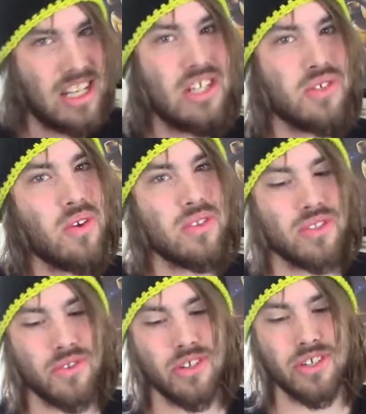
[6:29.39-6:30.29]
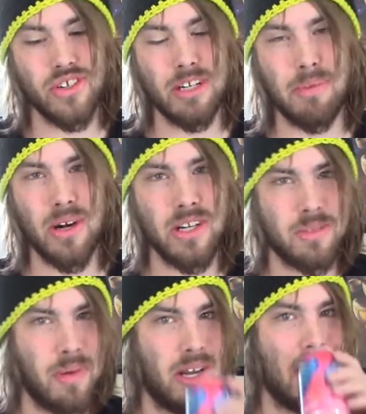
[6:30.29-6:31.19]
Enjoy those third-degree
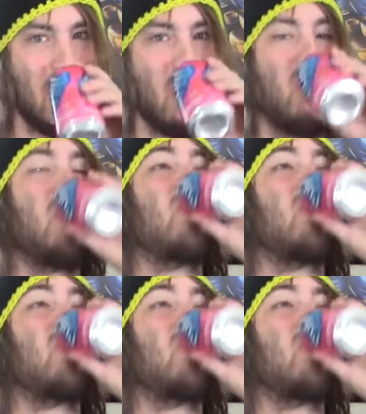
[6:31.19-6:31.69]
burns, buddy.